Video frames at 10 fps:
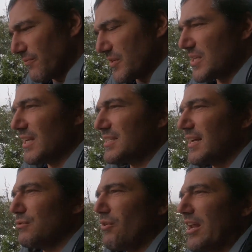
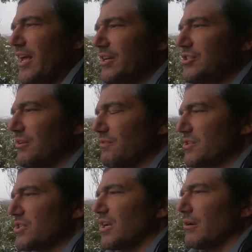facilitated the radiation of the
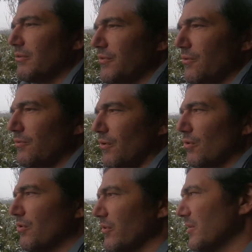sclerophyll
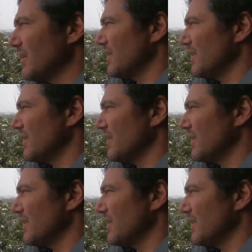flora,